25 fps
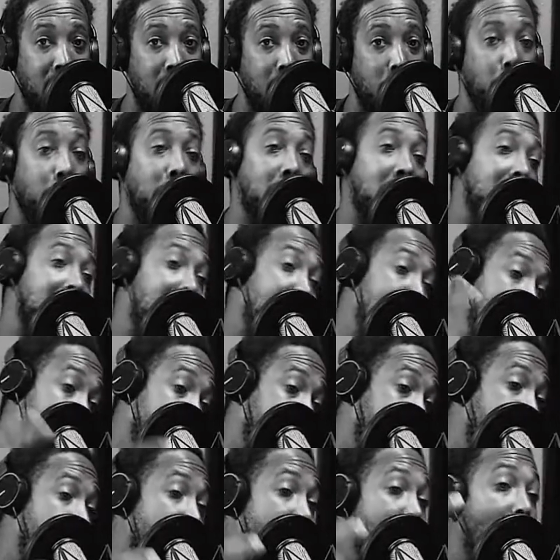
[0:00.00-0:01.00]
But let me
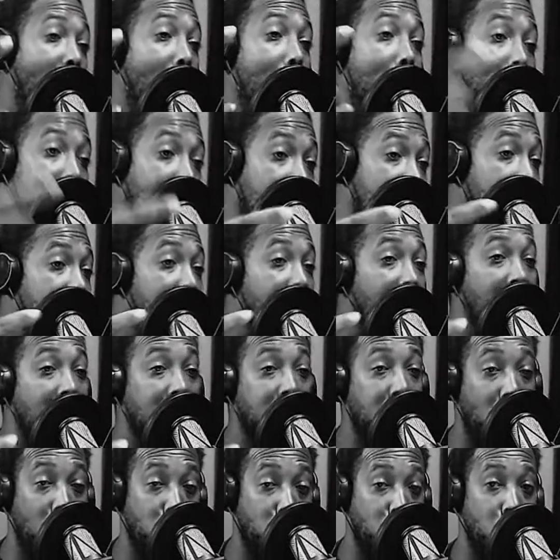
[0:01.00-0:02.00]
tell you what billionaires
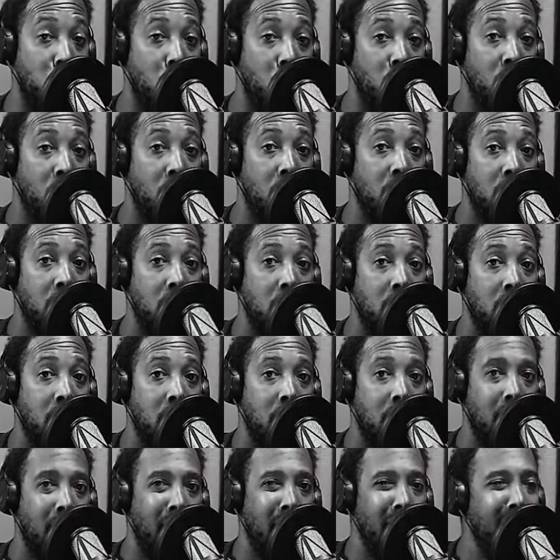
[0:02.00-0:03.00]
going to do.
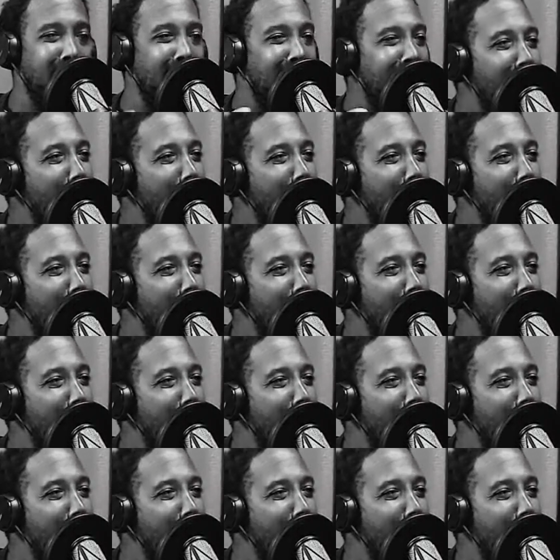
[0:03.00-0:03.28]
Nigga,